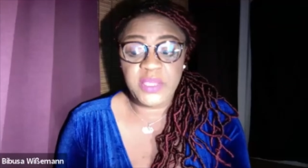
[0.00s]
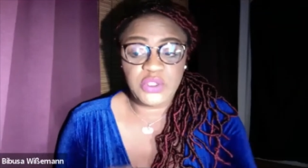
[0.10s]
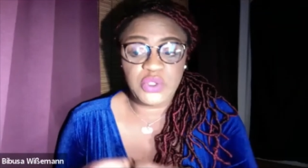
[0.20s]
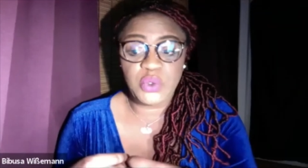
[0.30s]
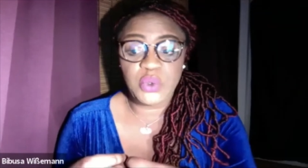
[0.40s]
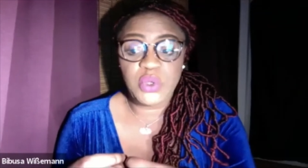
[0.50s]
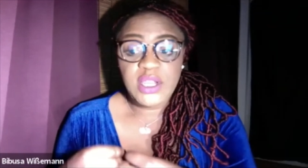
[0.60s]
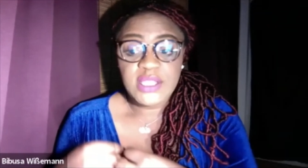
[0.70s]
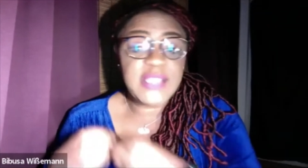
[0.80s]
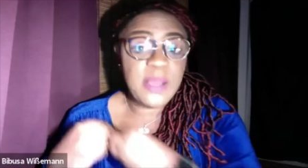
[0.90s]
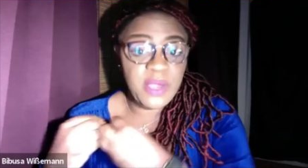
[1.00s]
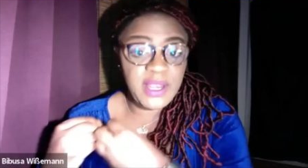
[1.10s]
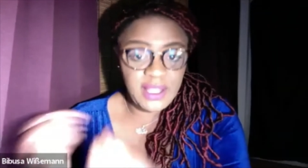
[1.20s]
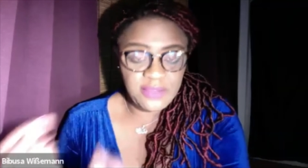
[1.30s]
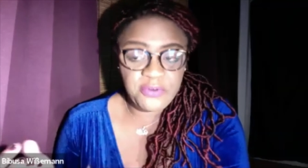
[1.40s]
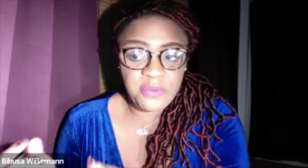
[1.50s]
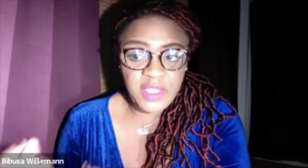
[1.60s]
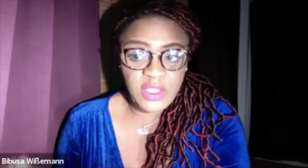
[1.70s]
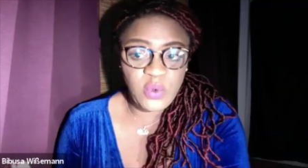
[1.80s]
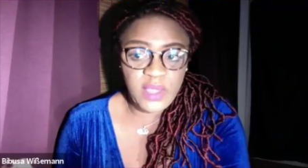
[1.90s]
to someone from the
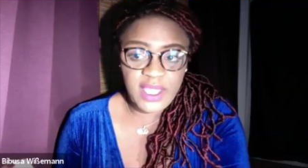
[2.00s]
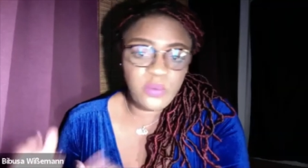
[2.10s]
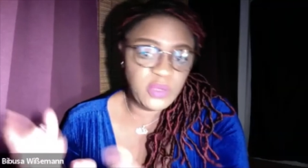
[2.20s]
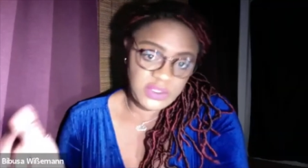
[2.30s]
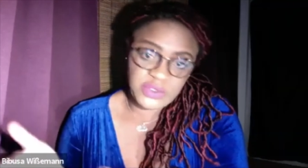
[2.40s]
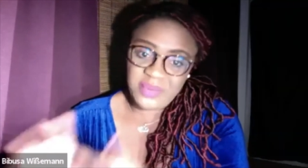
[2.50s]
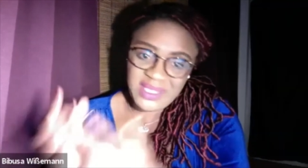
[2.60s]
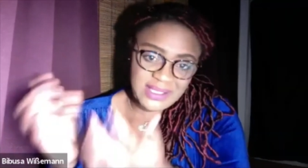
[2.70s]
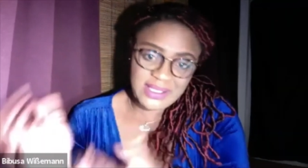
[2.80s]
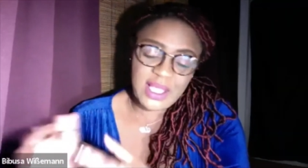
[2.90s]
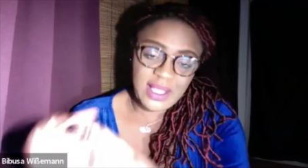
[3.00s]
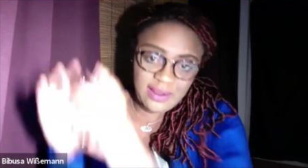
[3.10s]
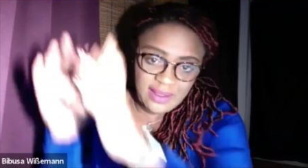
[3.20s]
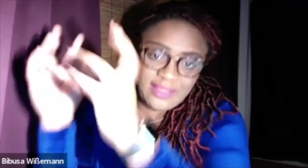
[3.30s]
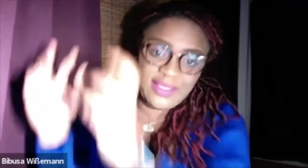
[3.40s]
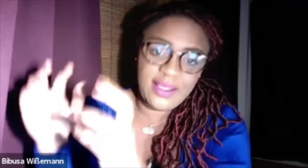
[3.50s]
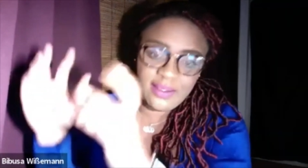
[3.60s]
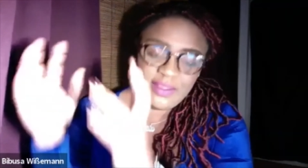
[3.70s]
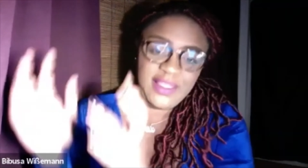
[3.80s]
UN, which to me is that they're